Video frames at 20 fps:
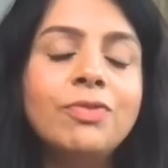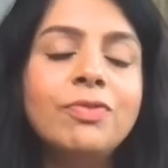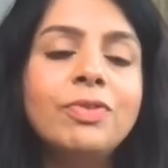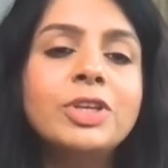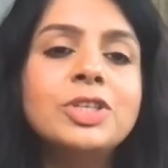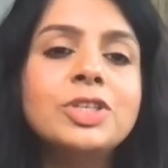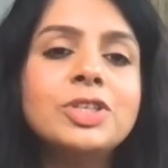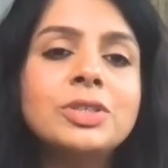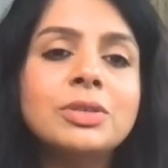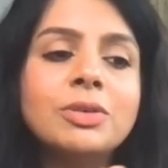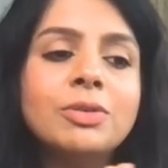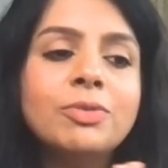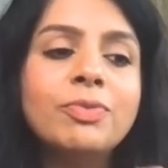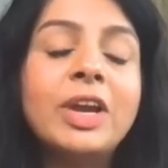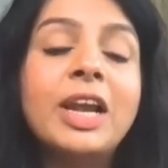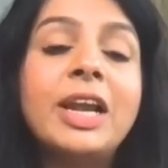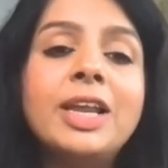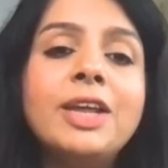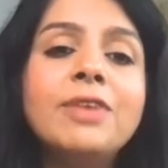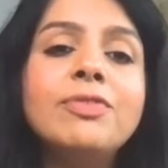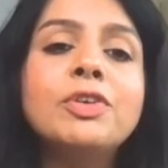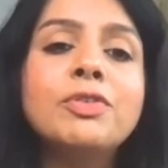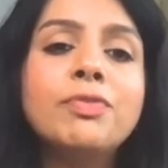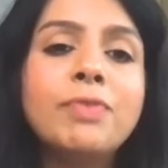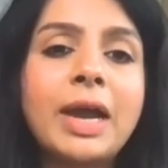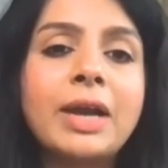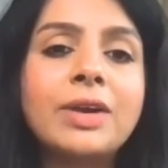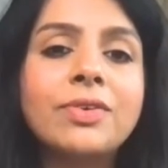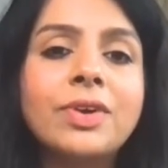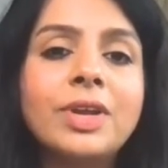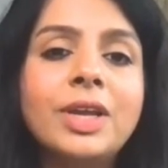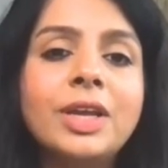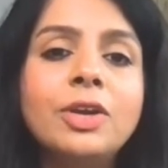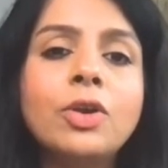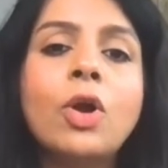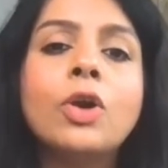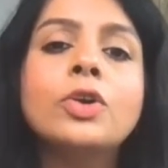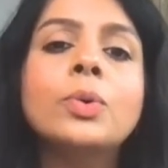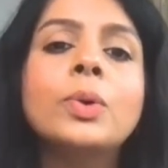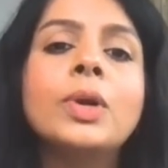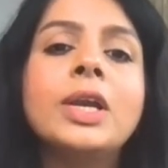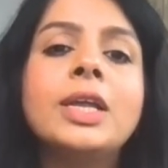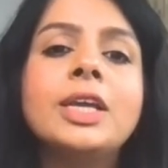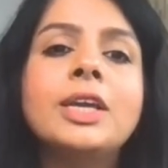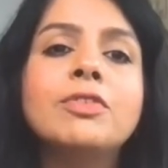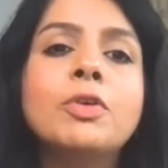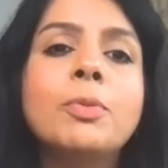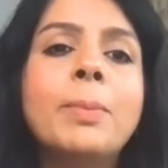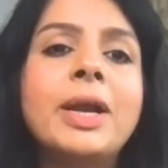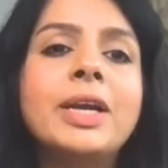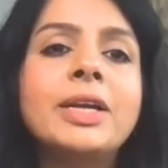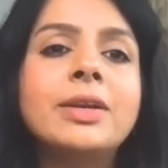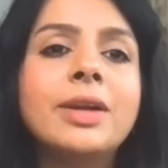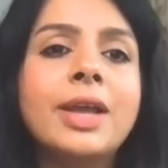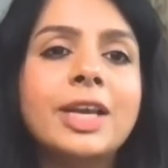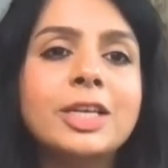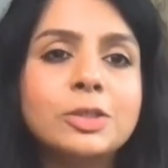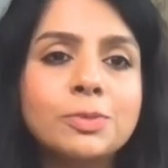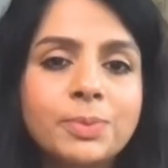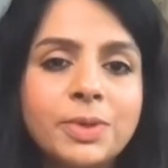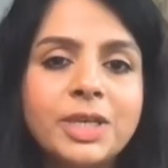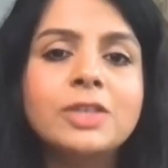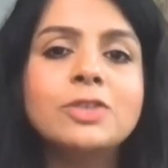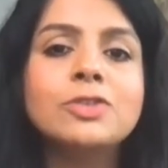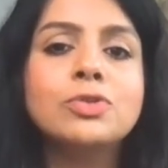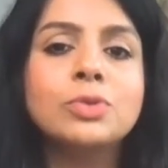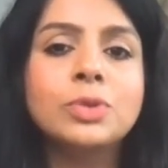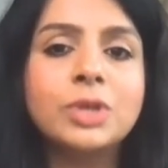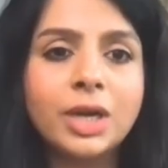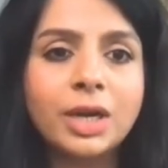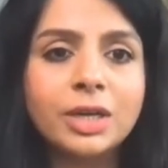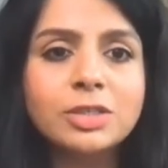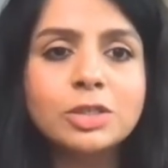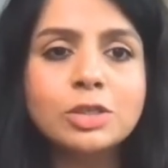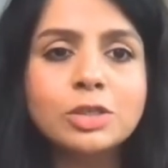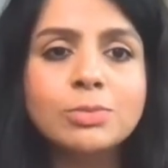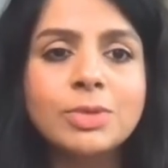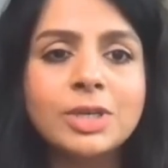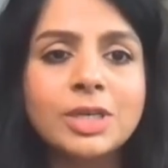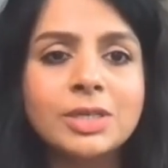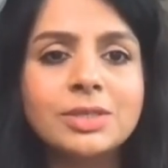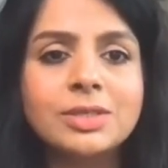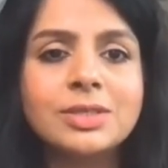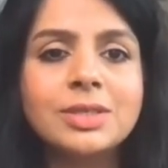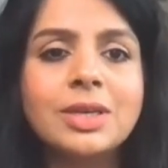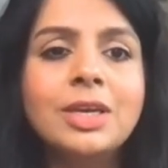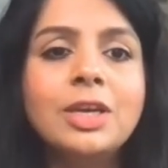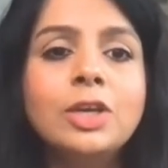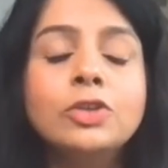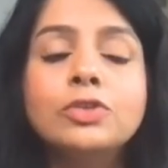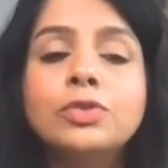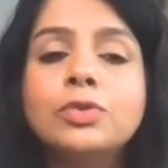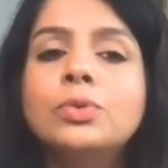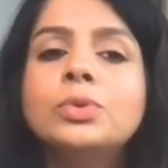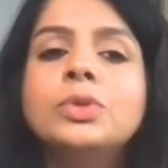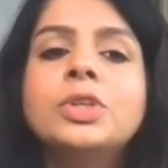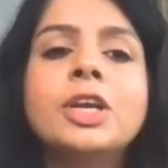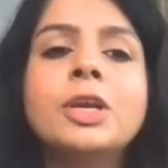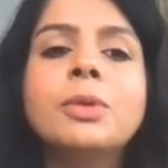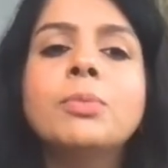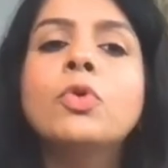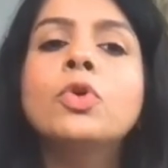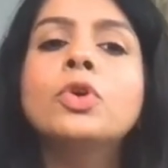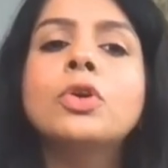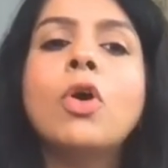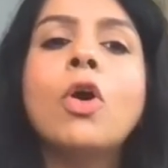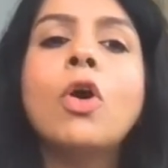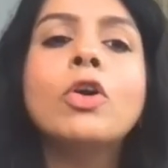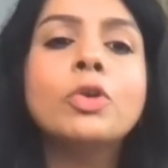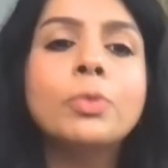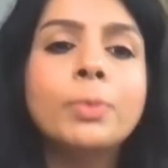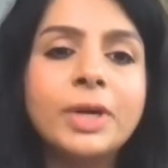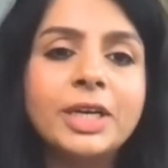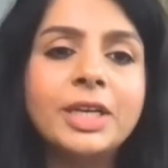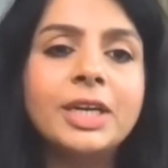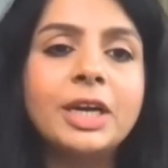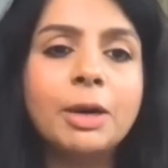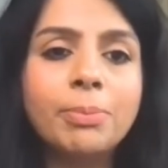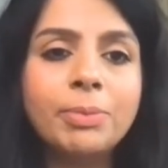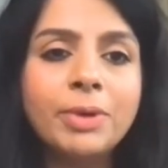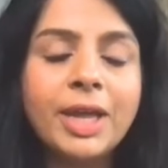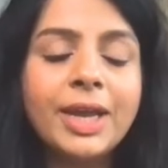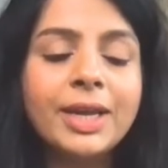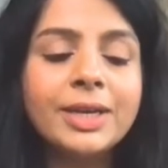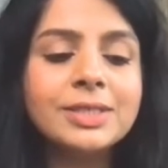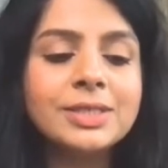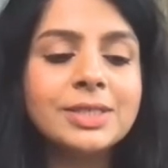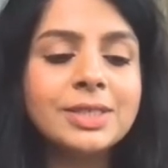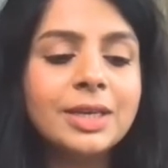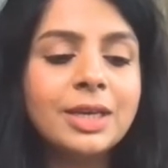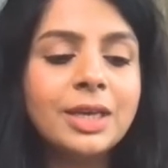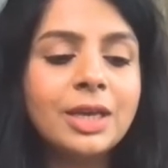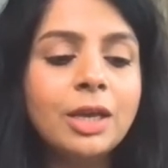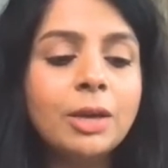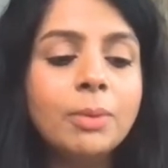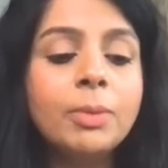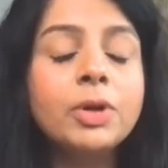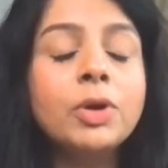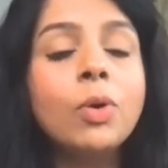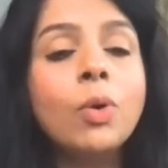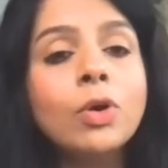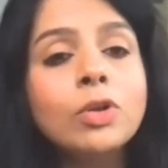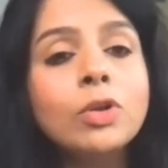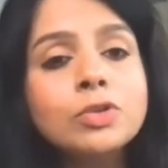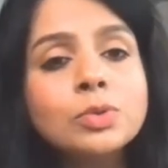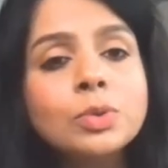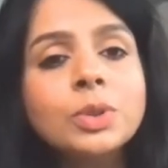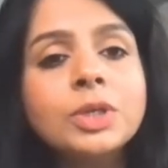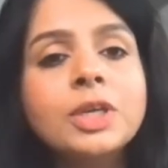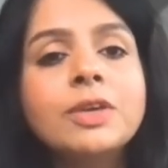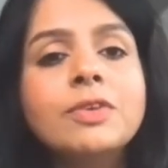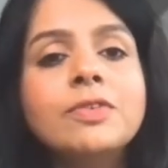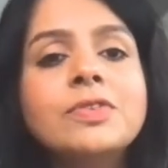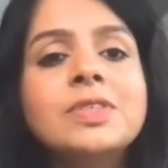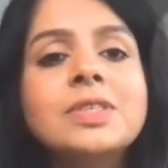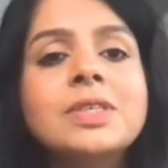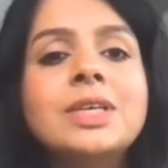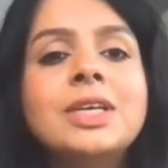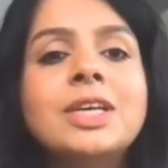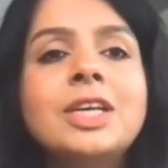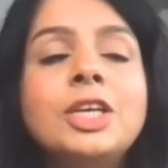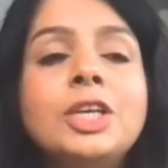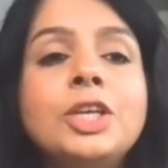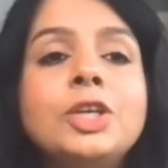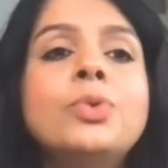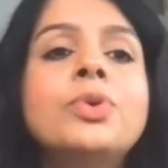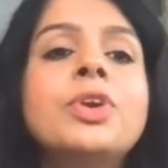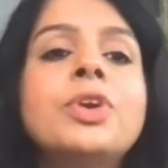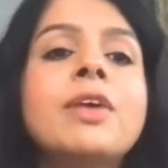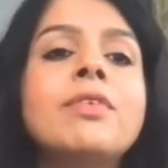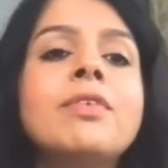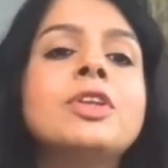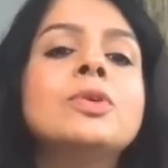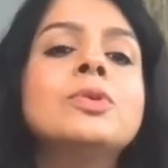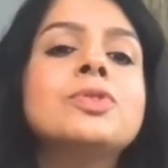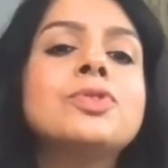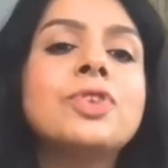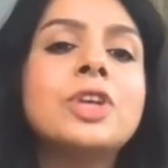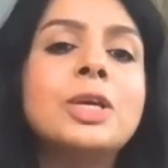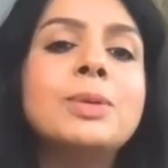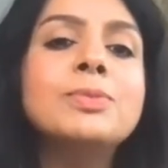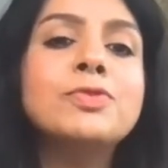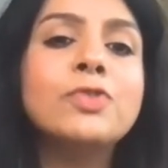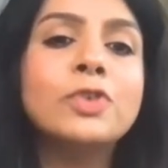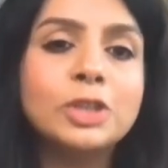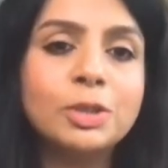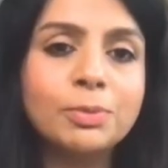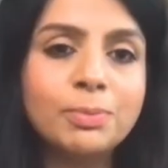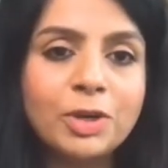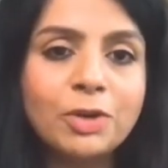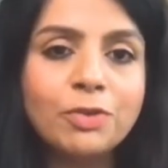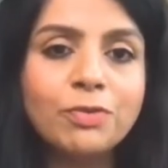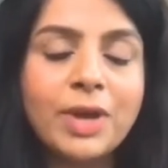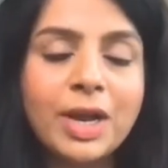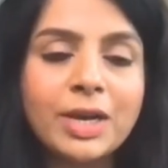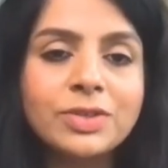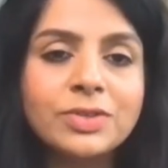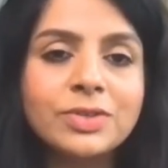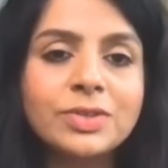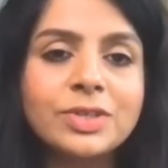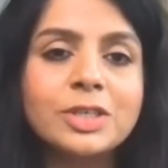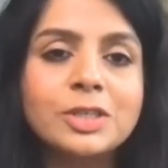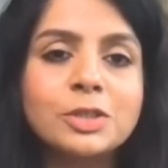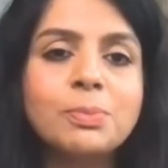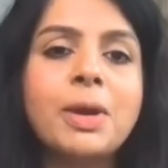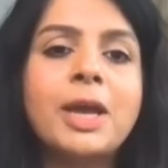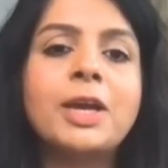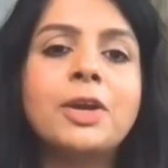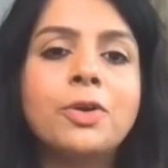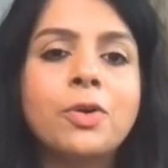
which when leave the factory, not only give a better experience to the customers through the remote automatic updates, but also gives new revenue streams for the manufacturers by